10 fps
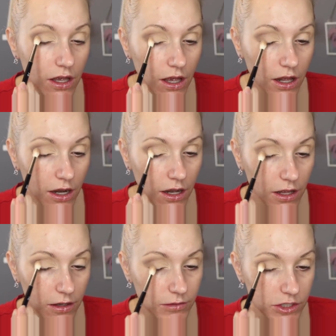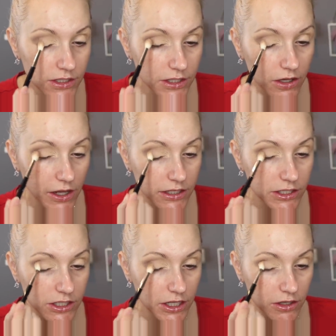I'm just going
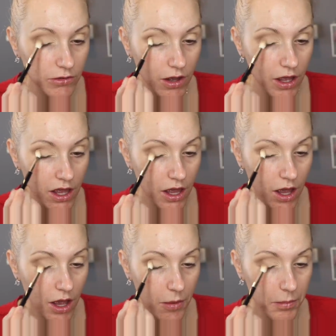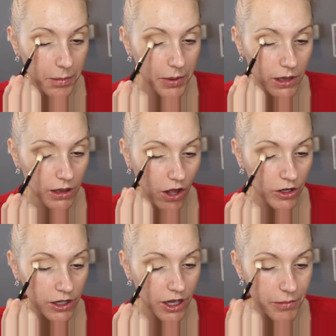to
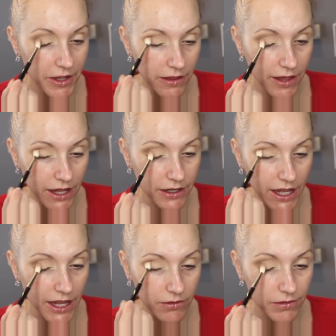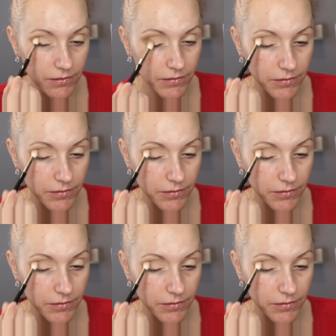plonk a bit of that down.